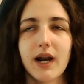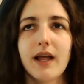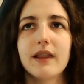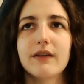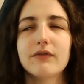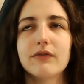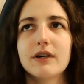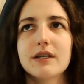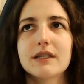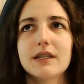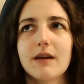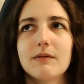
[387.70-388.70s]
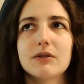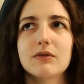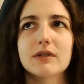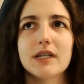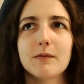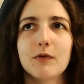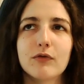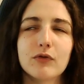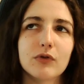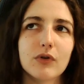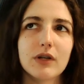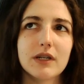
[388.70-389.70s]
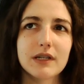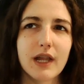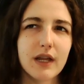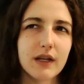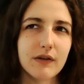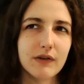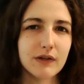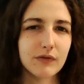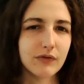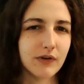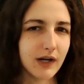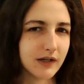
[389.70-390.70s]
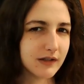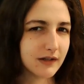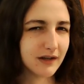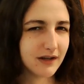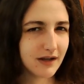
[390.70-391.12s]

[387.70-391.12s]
The first times you sleep in futon is like a bit fun,